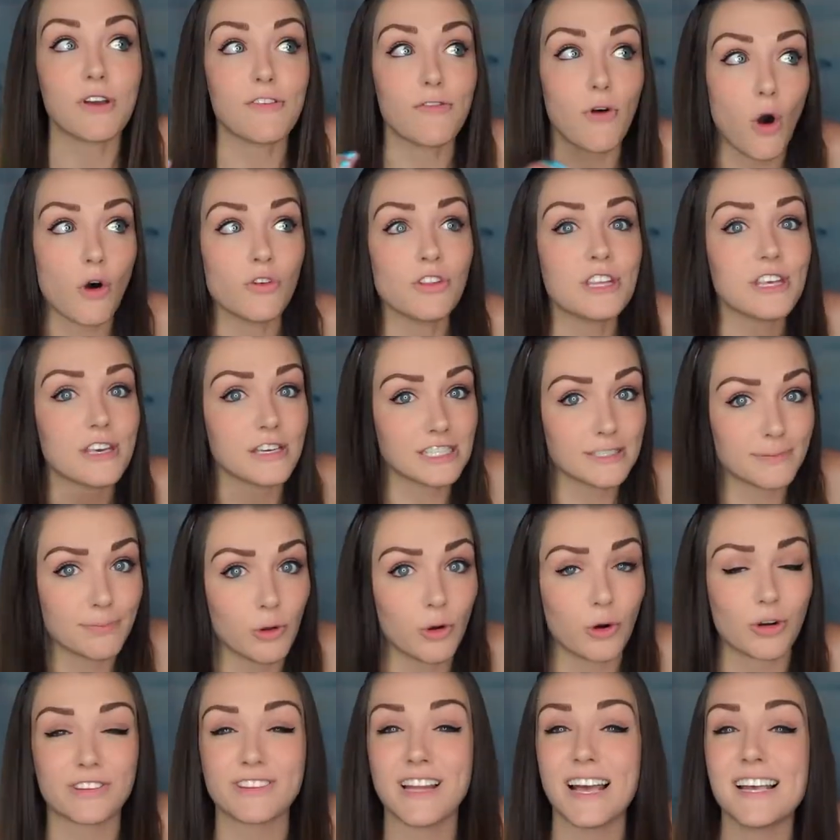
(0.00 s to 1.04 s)
We've only
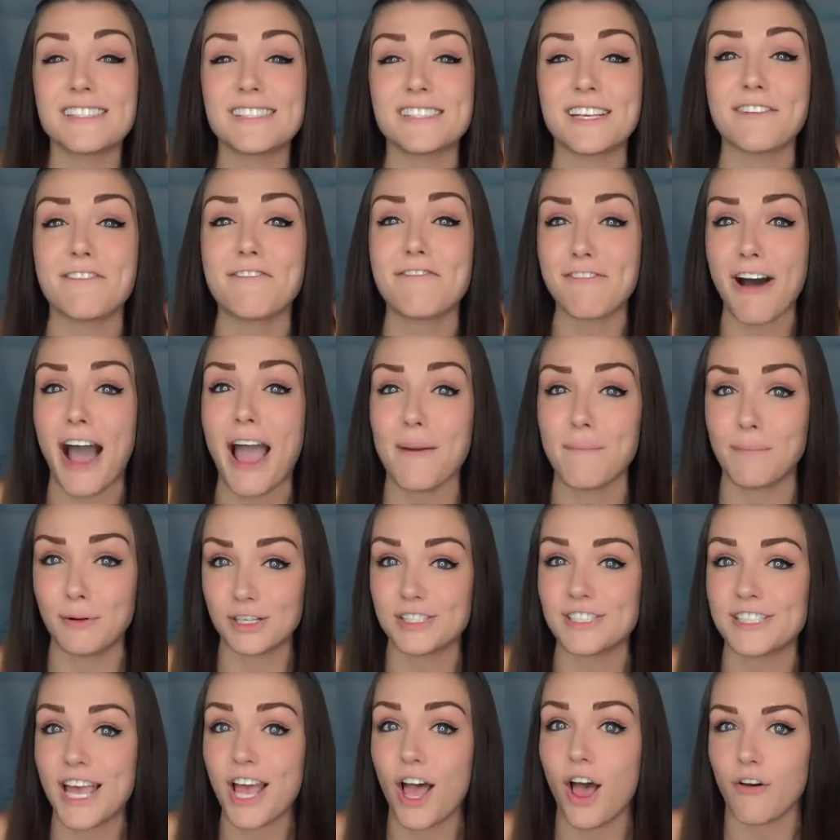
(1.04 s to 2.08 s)
explored less than
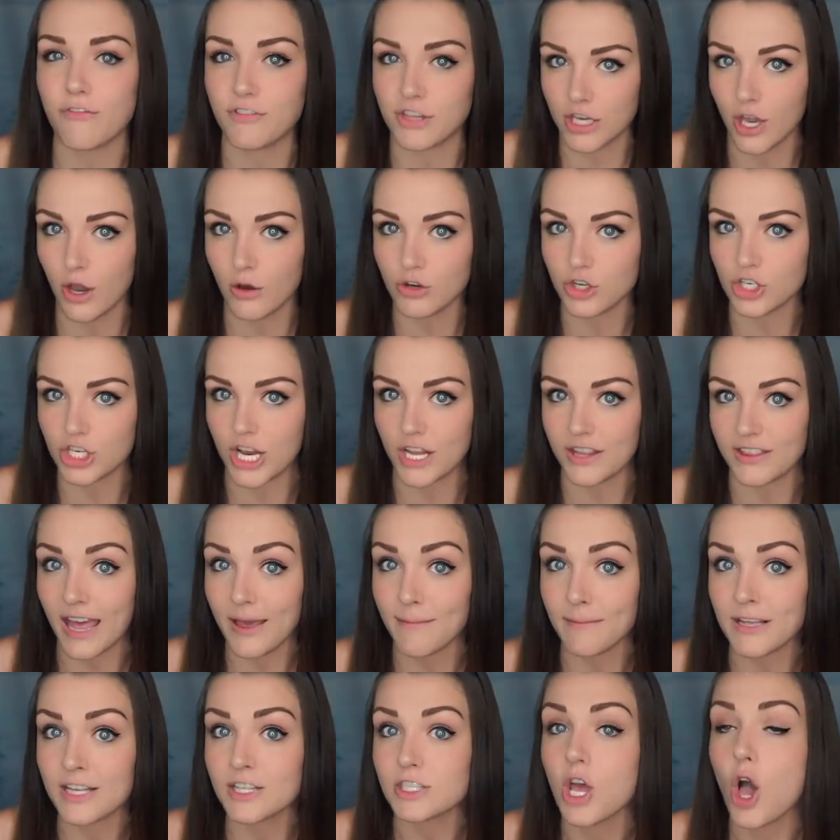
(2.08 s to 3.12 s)
5% of the ocean.
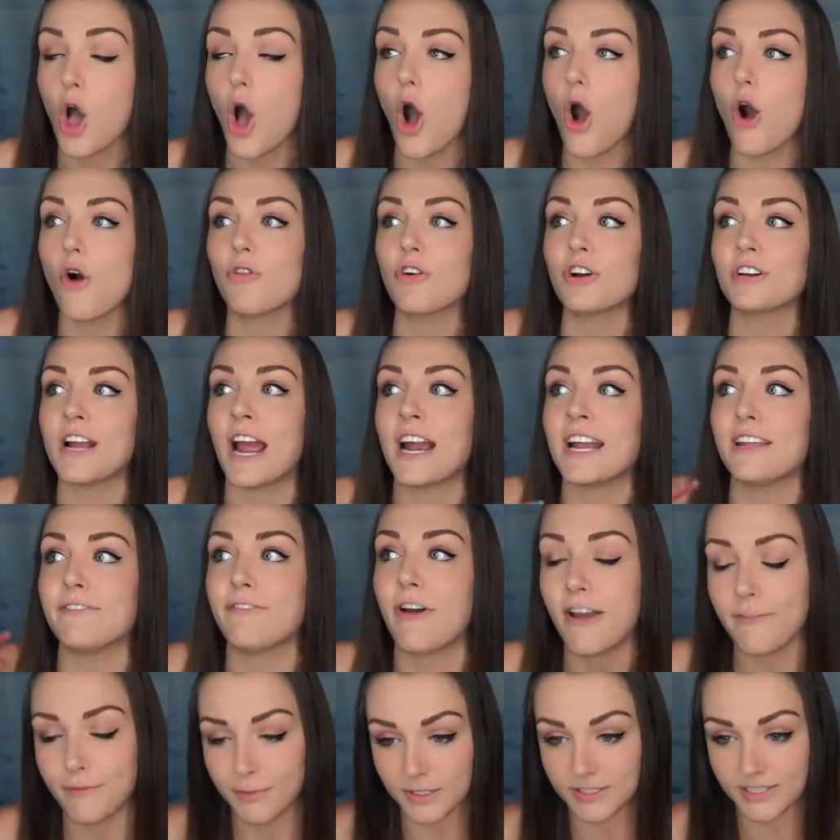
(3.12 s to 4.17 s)
That means over
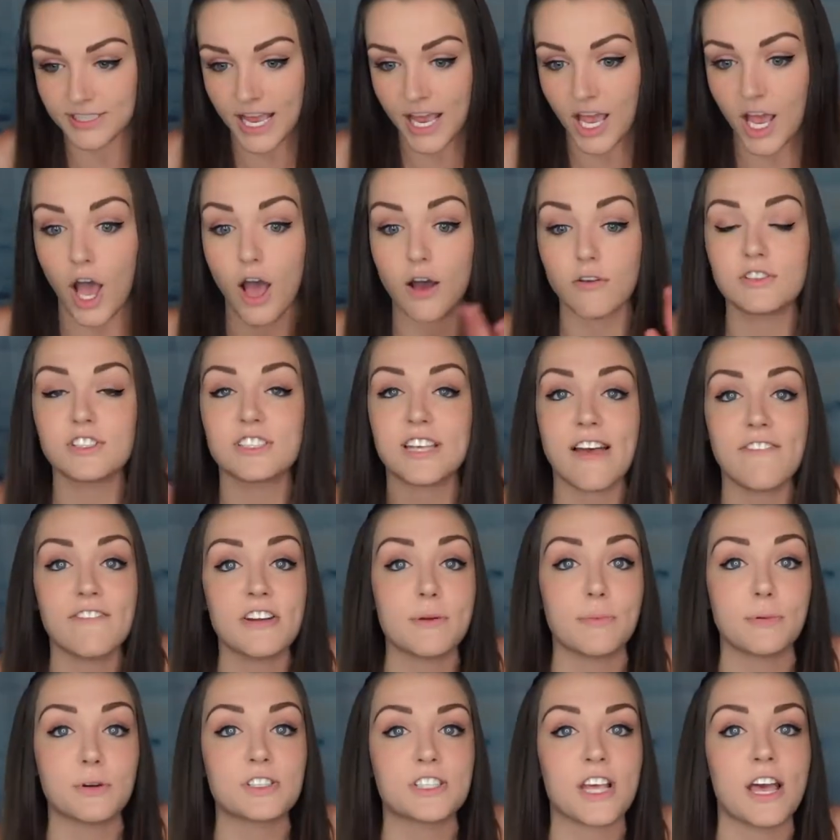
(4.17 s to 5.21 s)
95% of
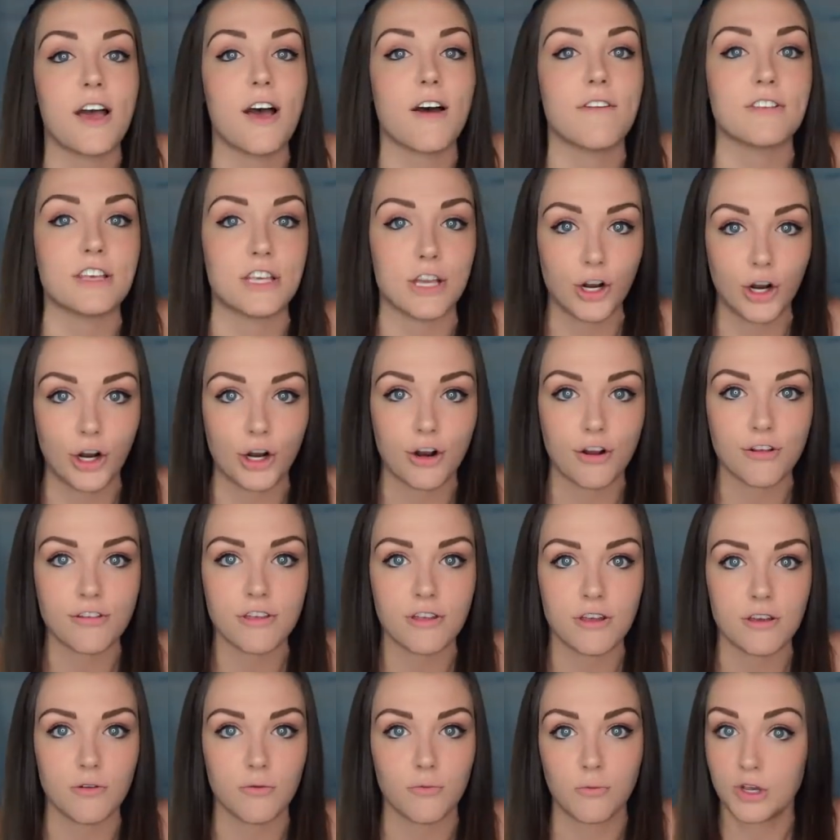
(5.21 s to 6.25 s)
70% of the
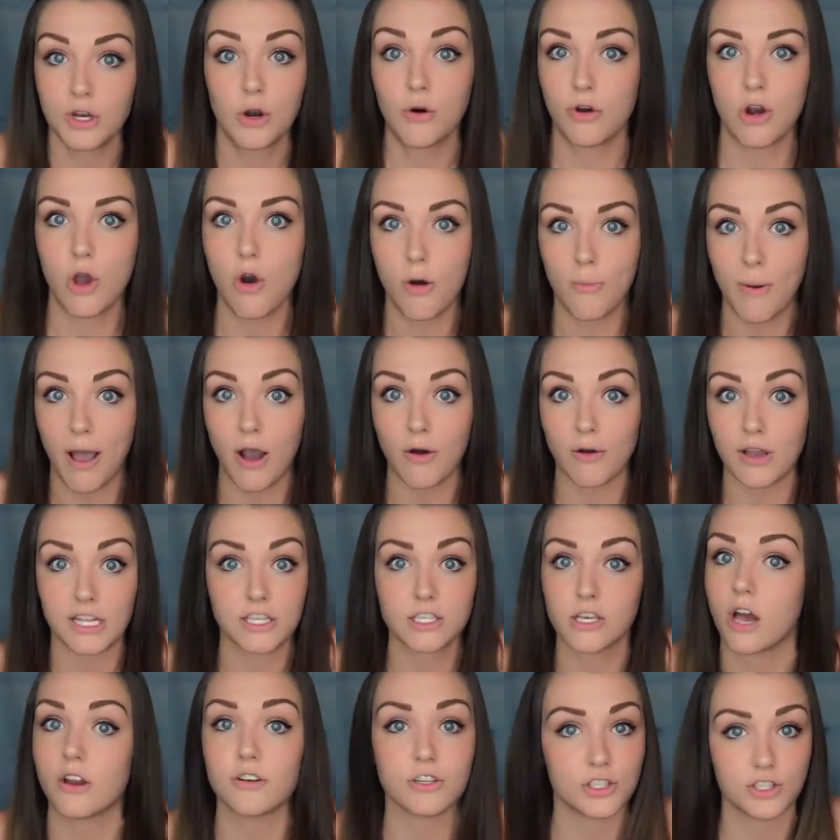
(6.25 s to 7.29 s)
earth we don't know about.
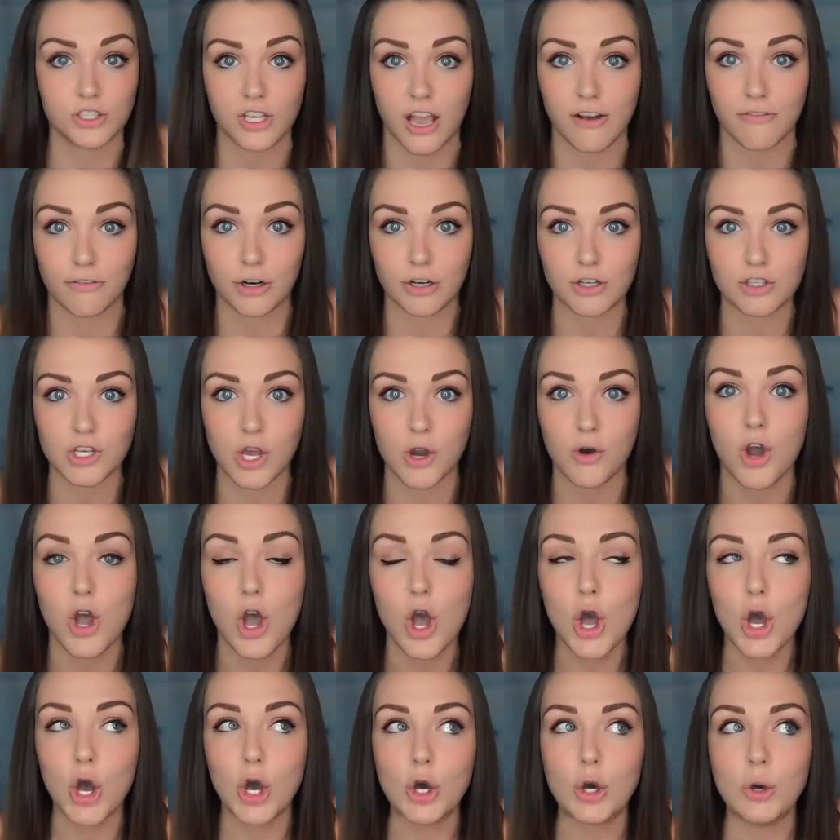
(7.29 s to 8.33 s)
It's undiscovered. So
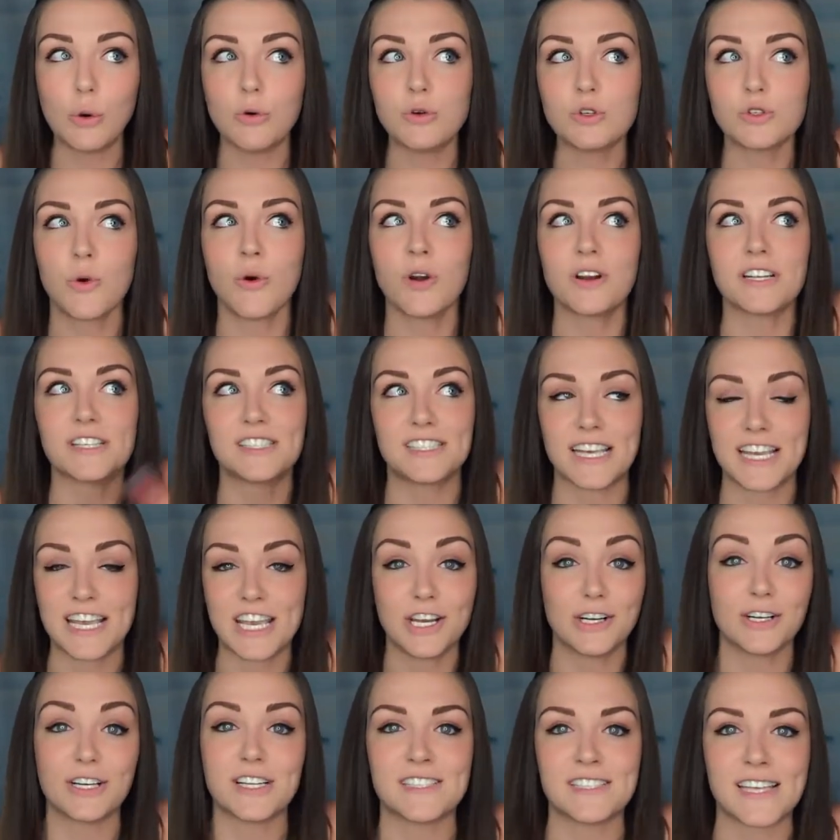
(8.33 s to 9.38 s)
Who's going to sit
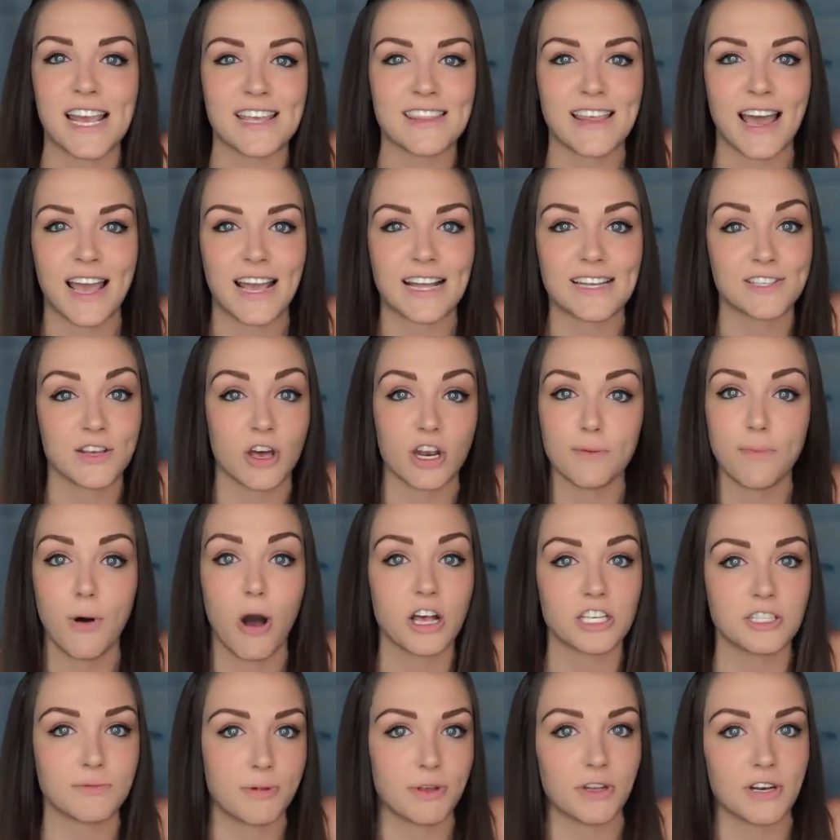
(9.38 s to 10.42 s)
here and say that it's not a
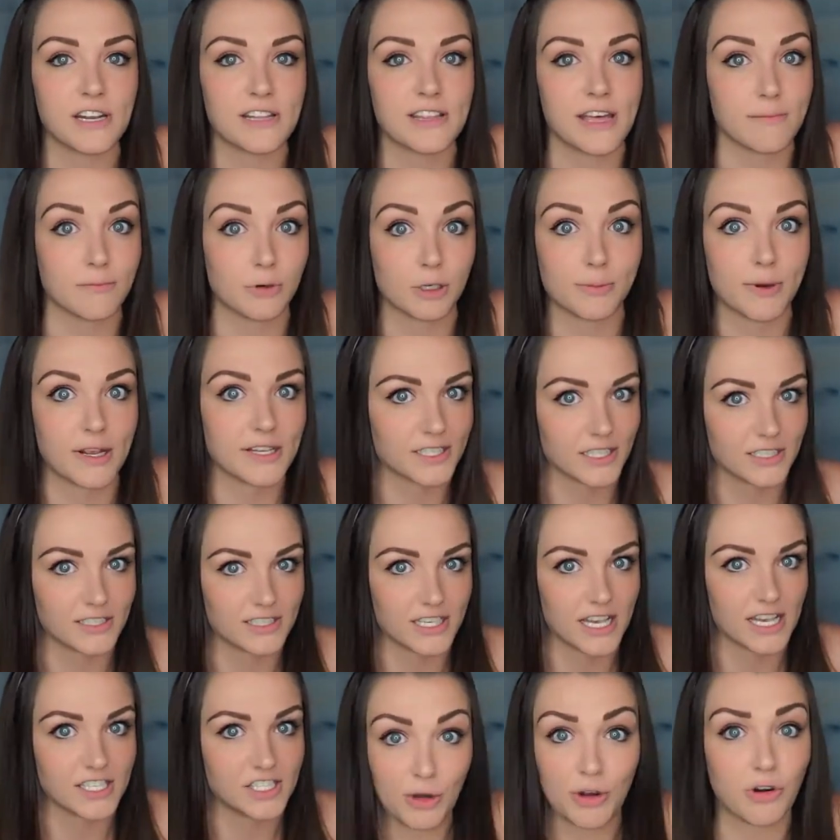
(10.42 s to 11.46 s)
possibility that mermaids
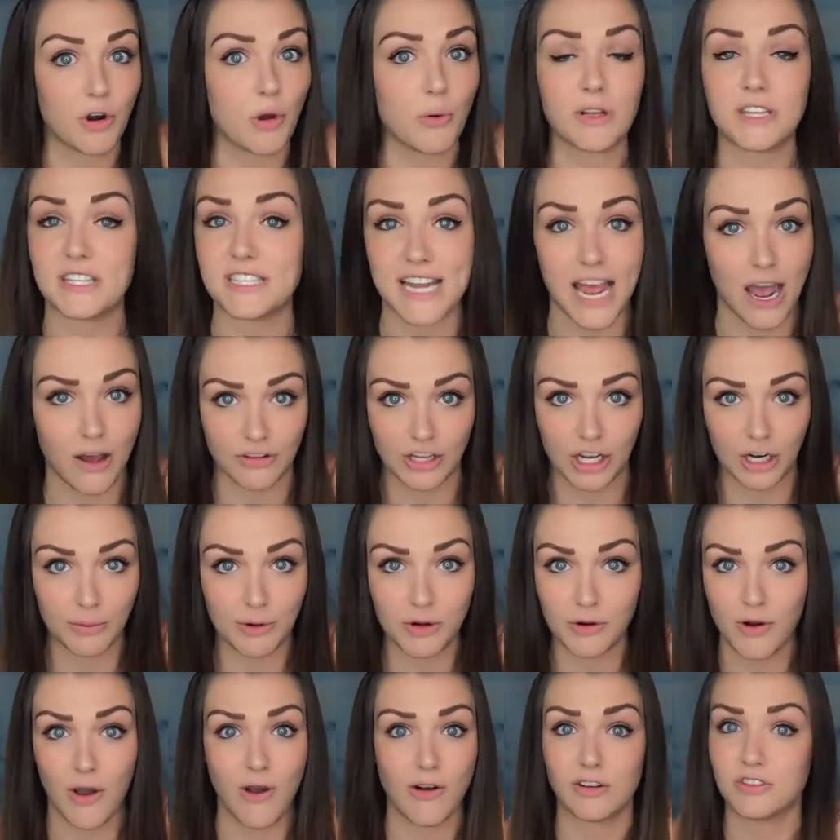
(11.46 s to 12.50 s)
exist? We don't know what's down there.
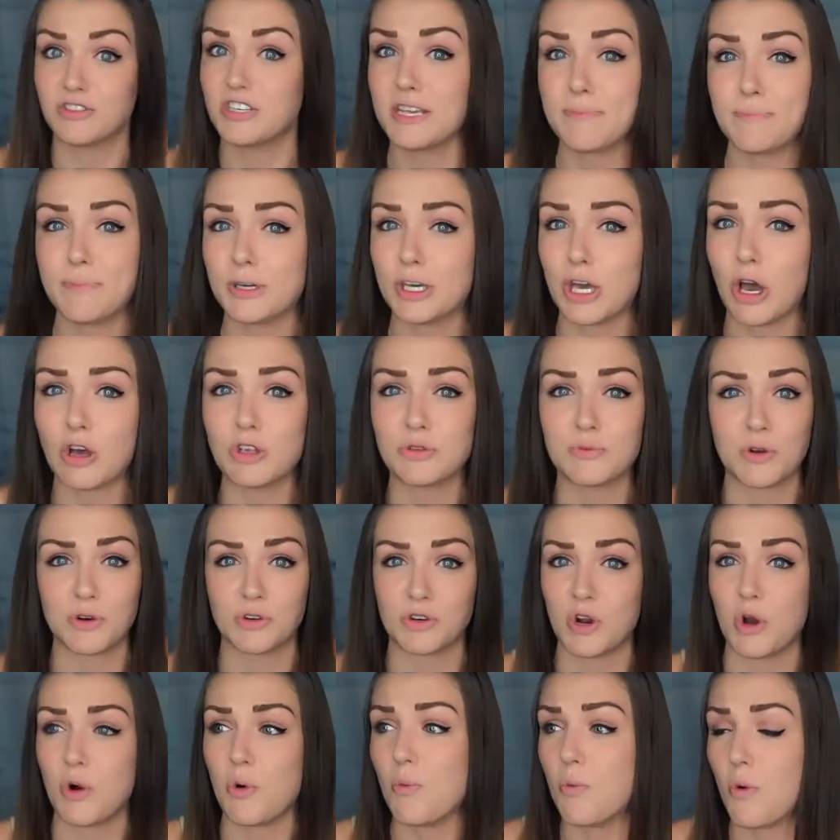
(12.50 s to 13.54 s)
We don't know how deep it goes. We
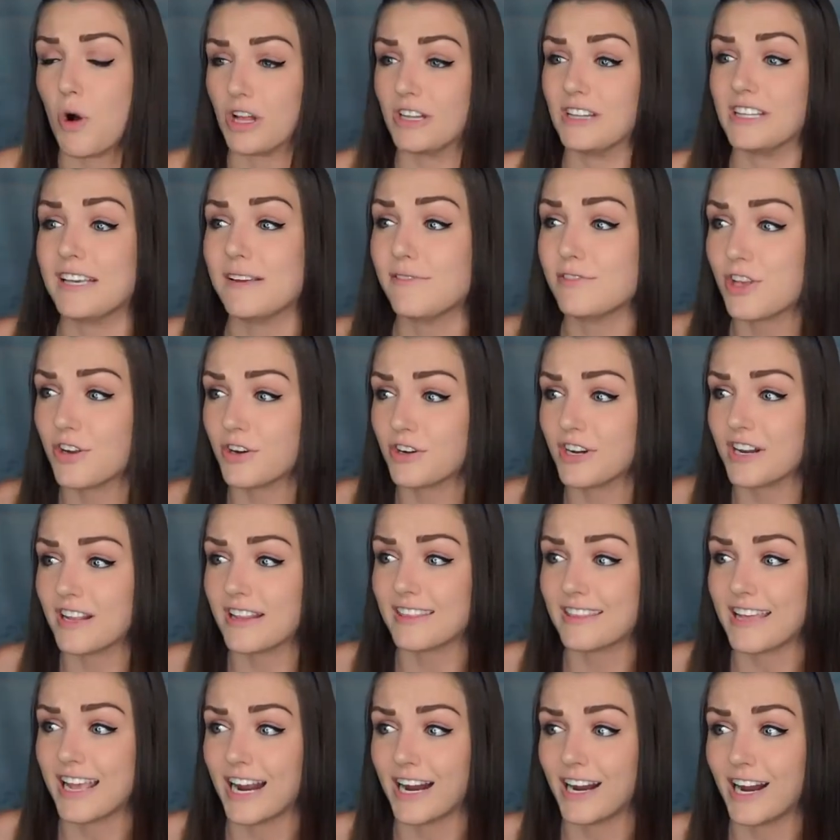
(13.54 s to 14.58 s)
don't know what lives
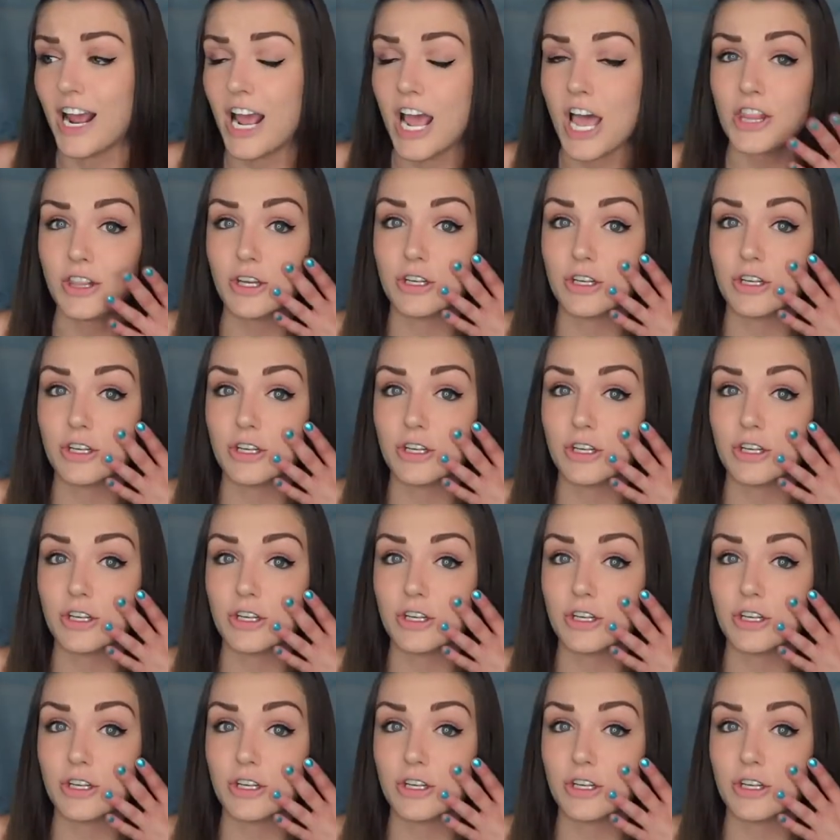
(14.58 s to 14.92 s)
underneath there.